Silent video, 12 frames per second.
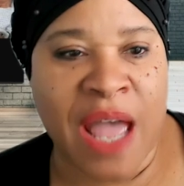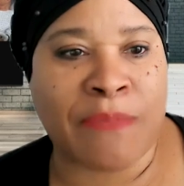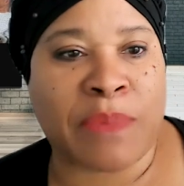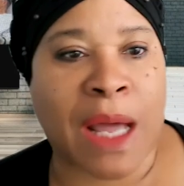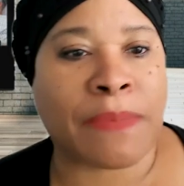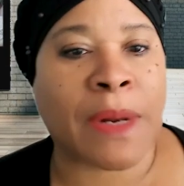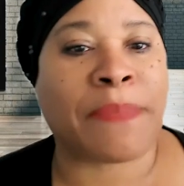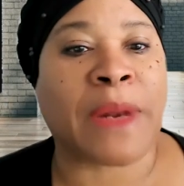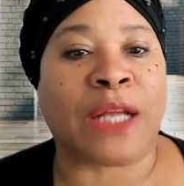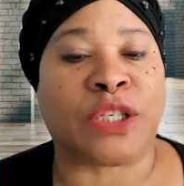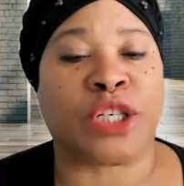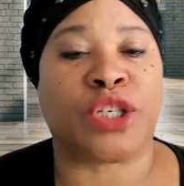"and blah, blah,
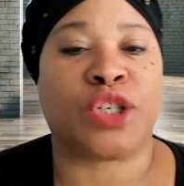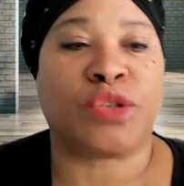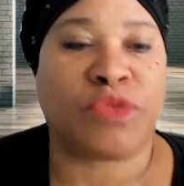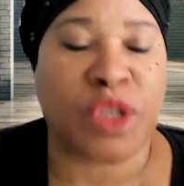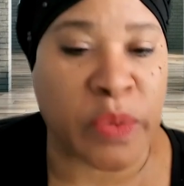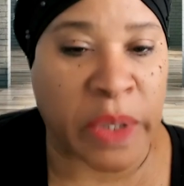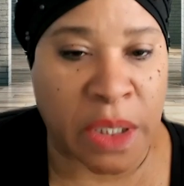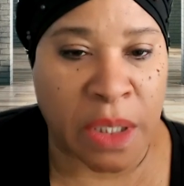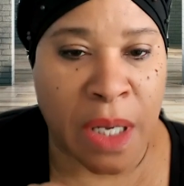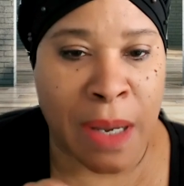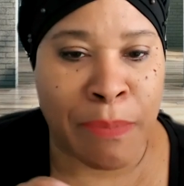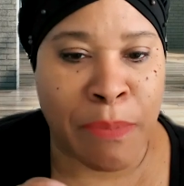blah. Did you do it?"
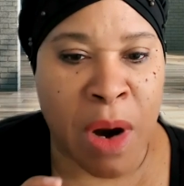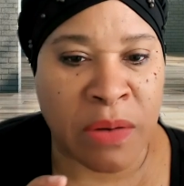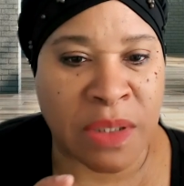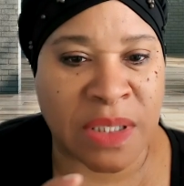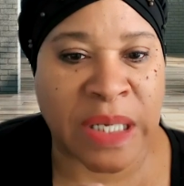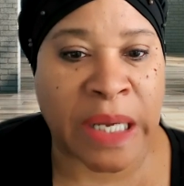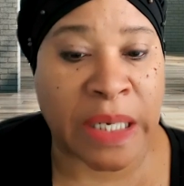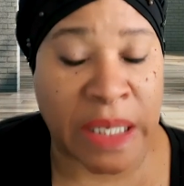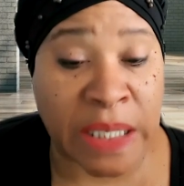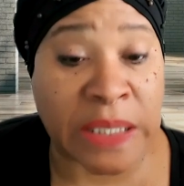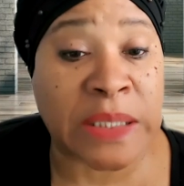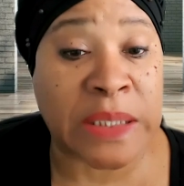And Martin said,
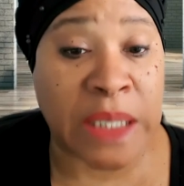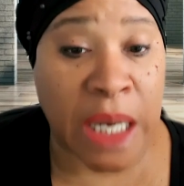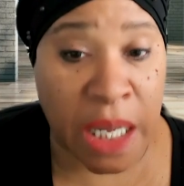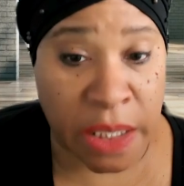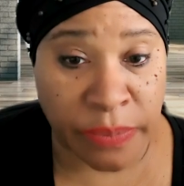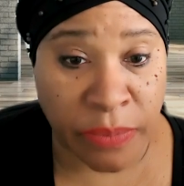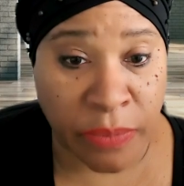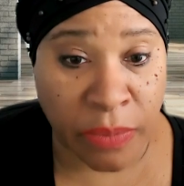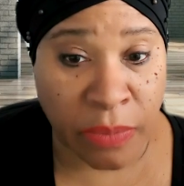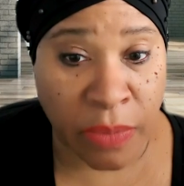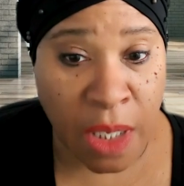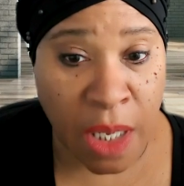"It's done."
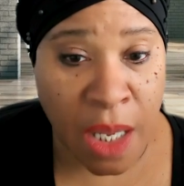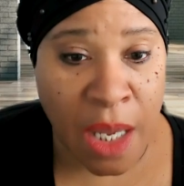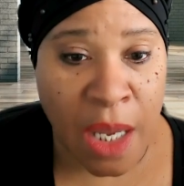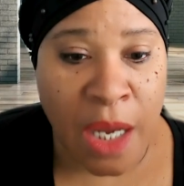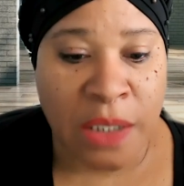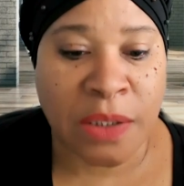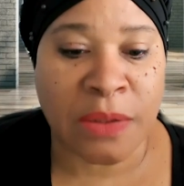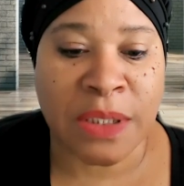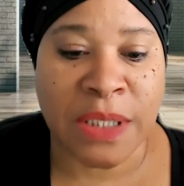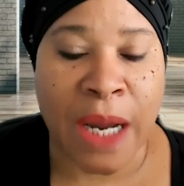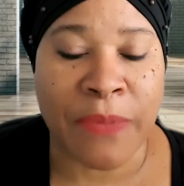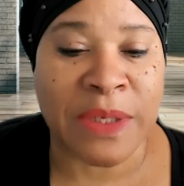So
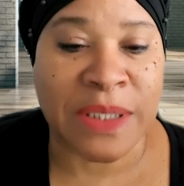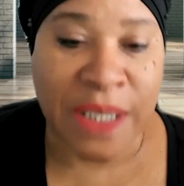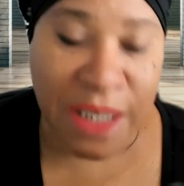Cyrus